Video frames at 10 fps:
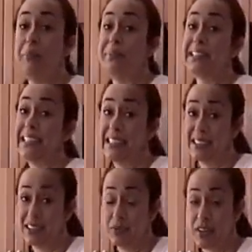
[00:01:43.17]

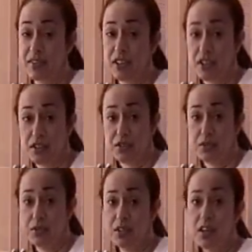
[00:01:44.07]
please, whatever you
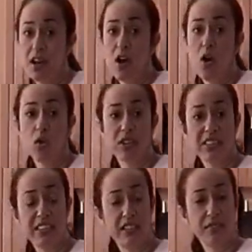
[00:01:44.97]
do,
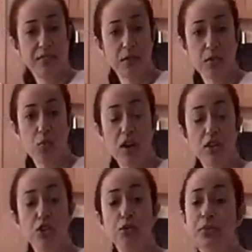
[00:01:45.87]
only knead it for 1
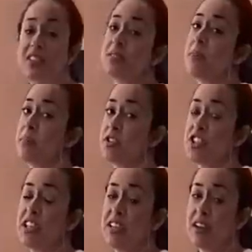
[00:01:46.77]
or 2 minutes by
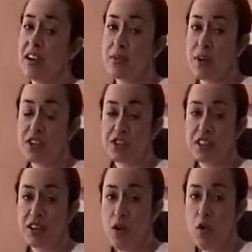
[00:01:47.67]
machine. Otherwise you're
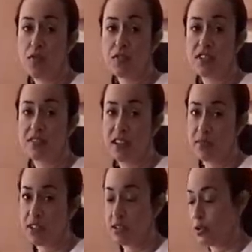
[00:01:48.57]
going to
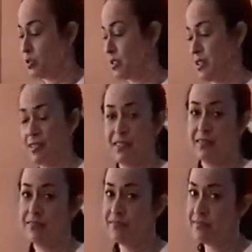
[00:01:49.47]
overdevelop the gluten,
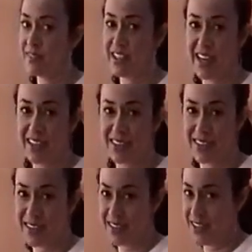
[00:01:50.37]
and
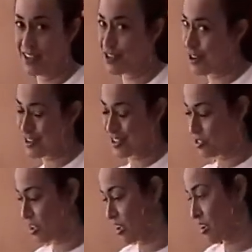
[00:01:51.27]
that is not a
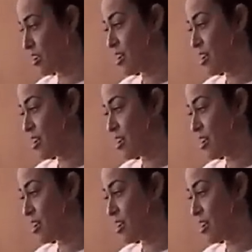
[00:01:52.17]
good thing.